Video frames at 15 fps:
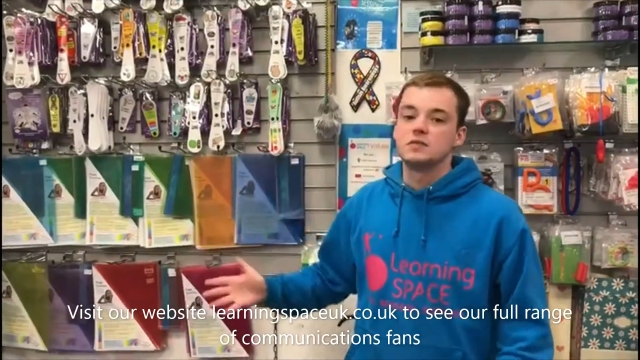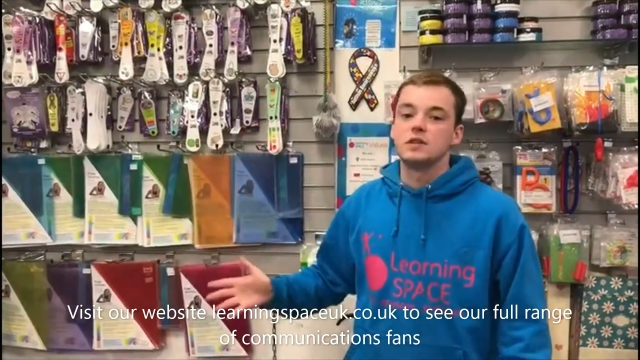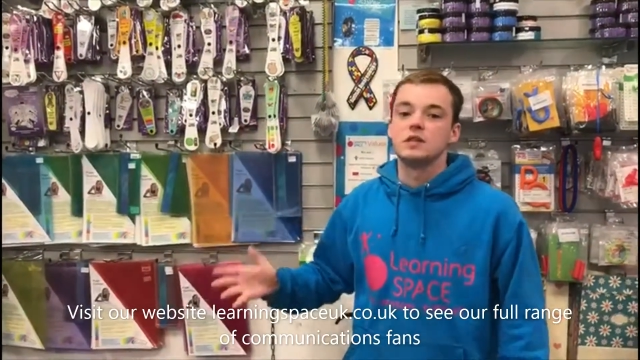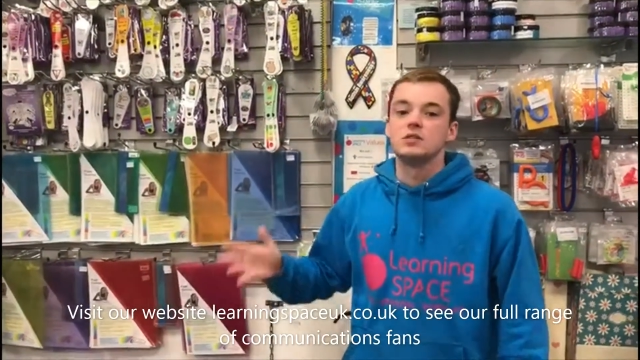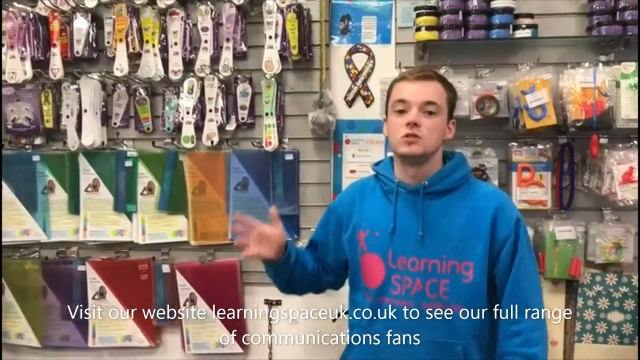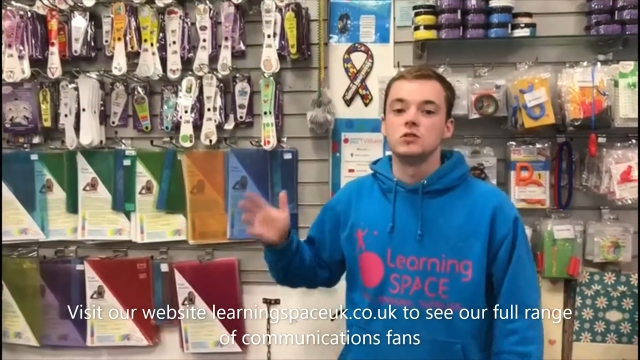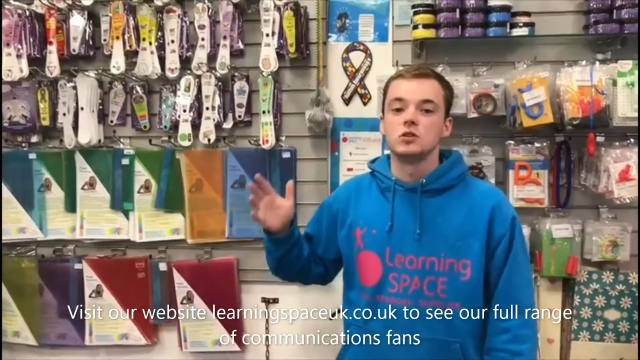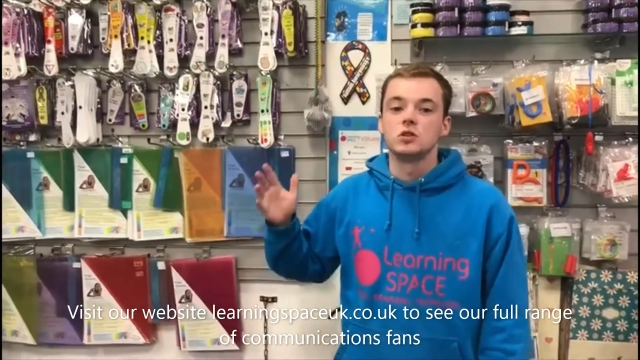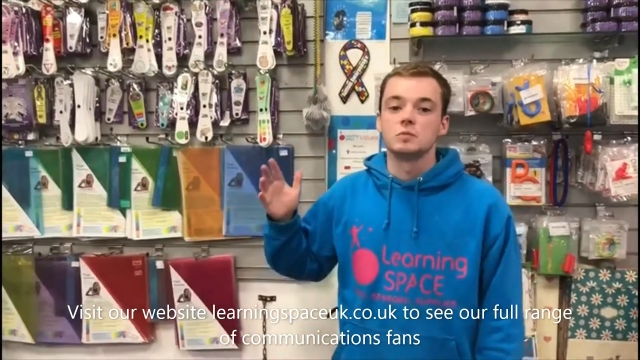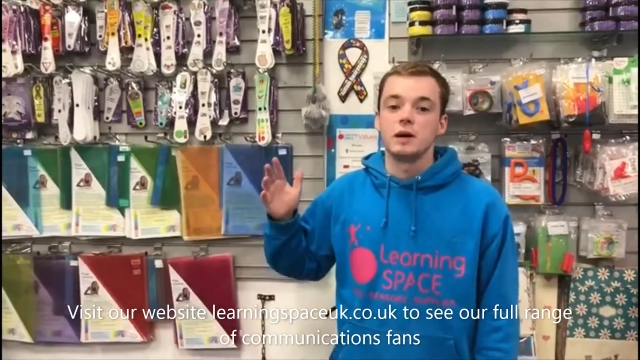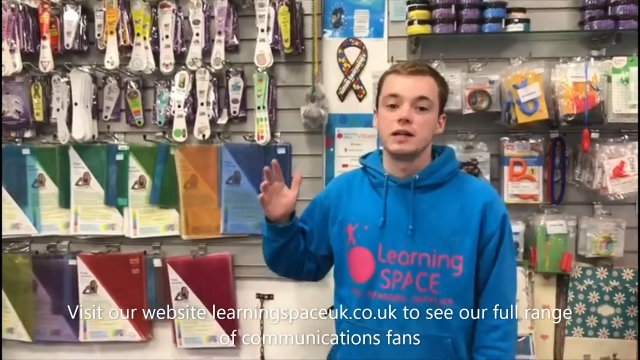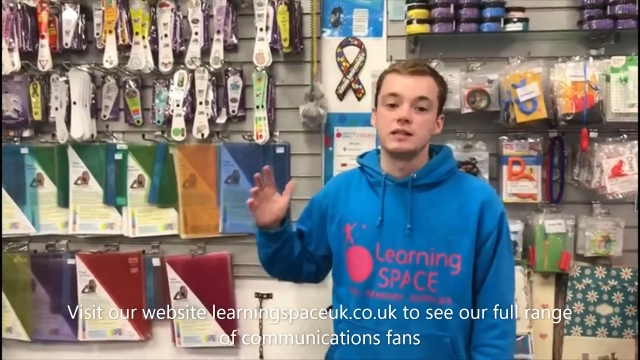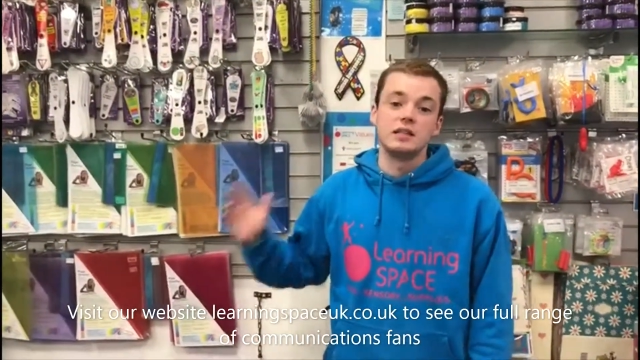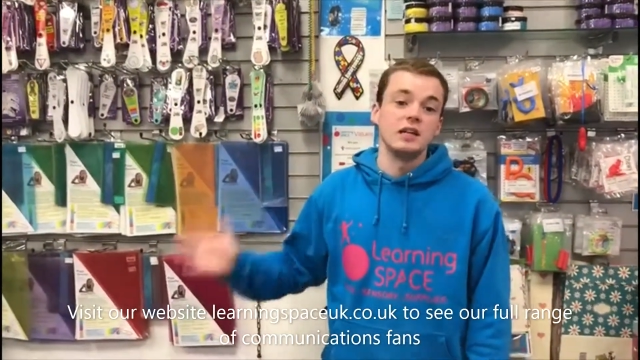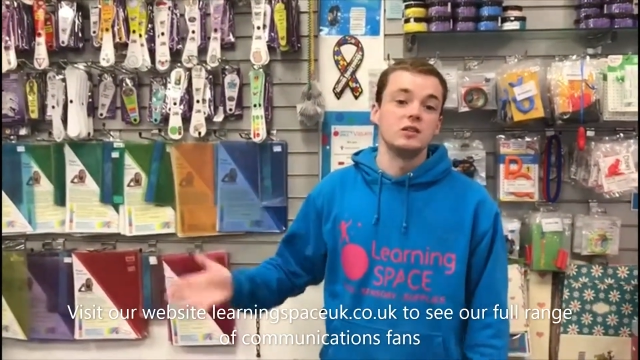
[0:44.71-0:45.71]
of these used
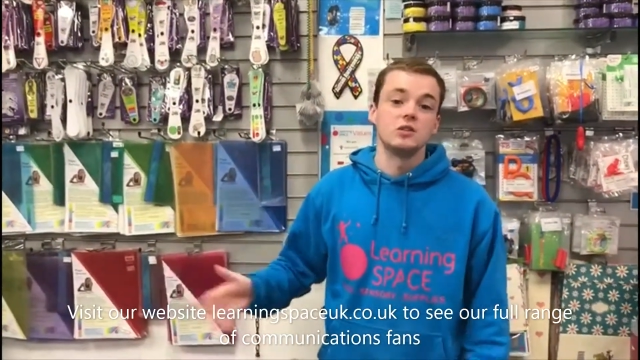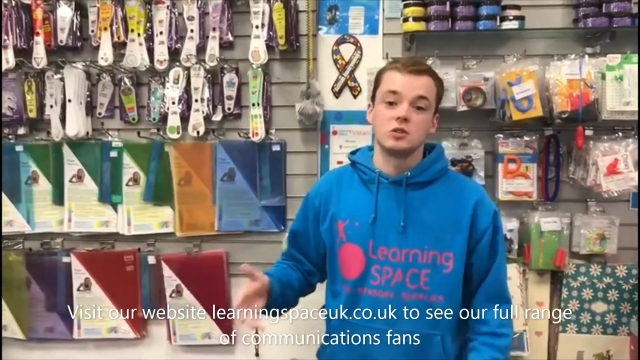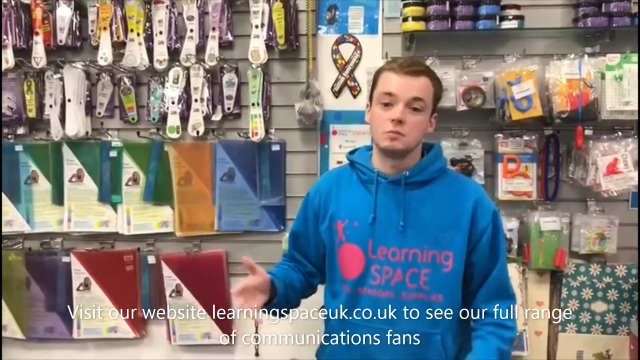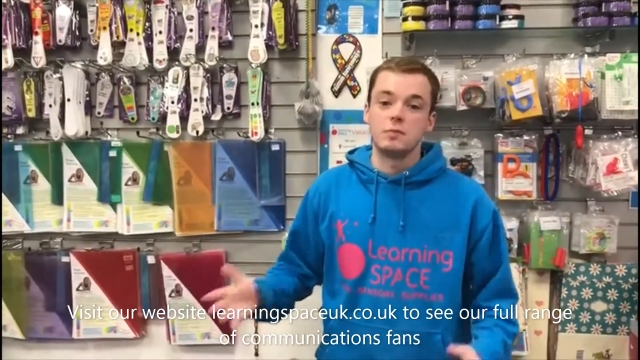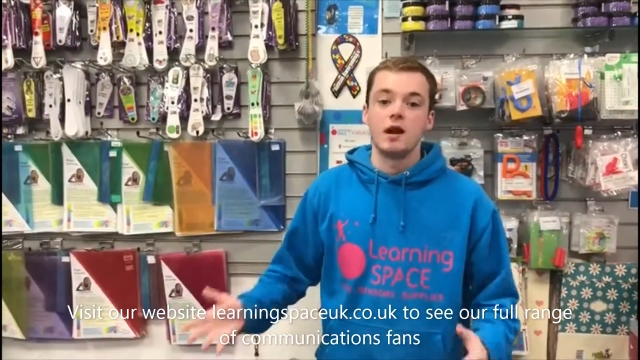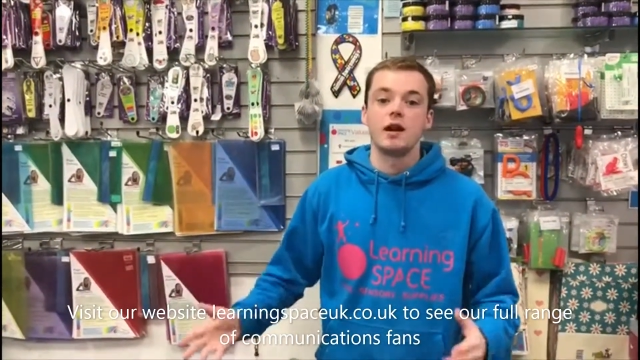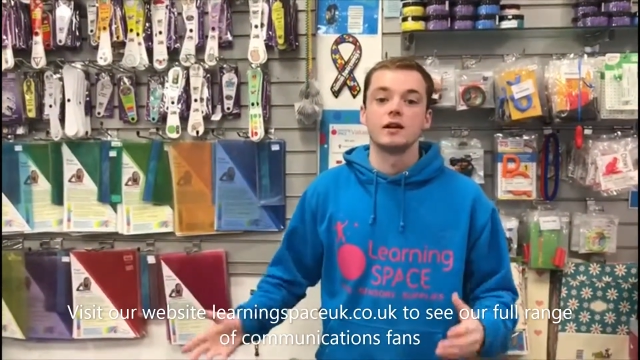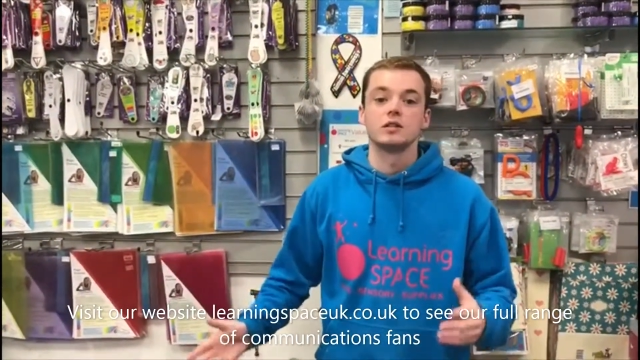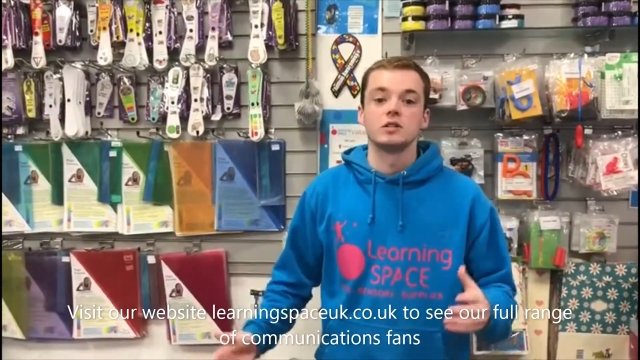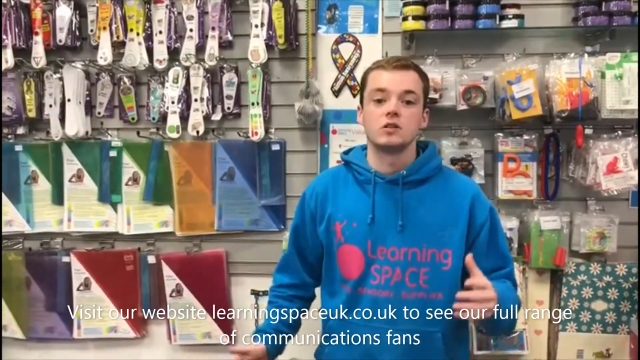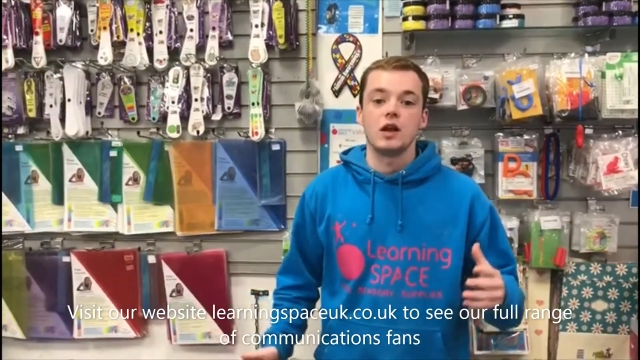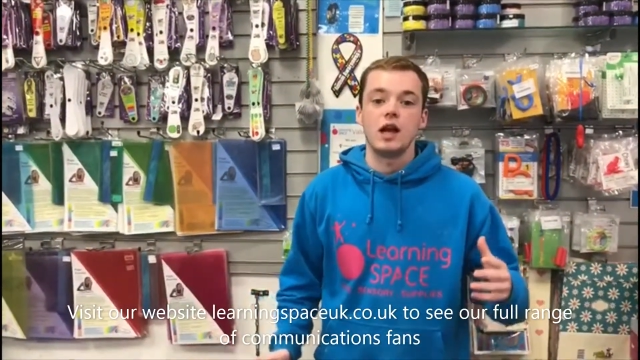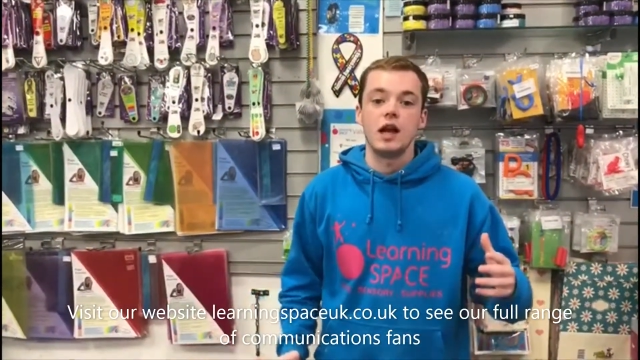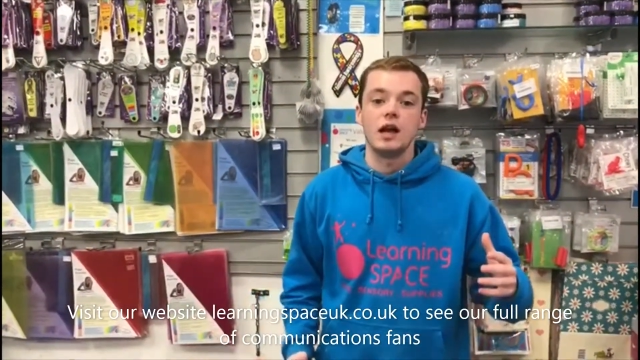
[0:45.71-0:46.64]
by teachers and parents